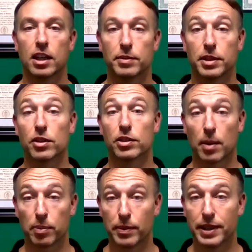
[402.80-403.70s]

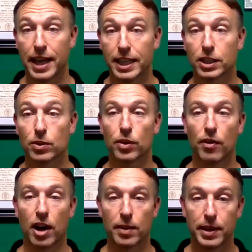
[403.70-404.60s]
Supplementation
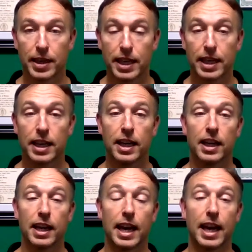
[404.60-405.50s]
with vitamin E
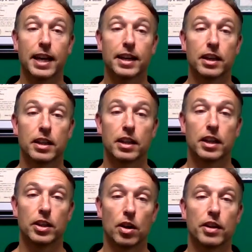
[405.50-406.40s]
and
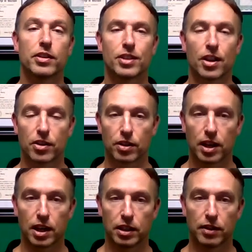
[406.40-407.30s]
there's
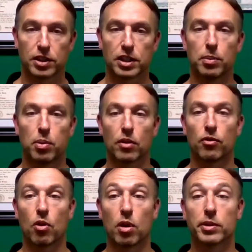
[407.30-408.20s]
other liver
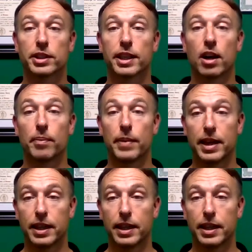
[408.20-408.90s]
support formulas that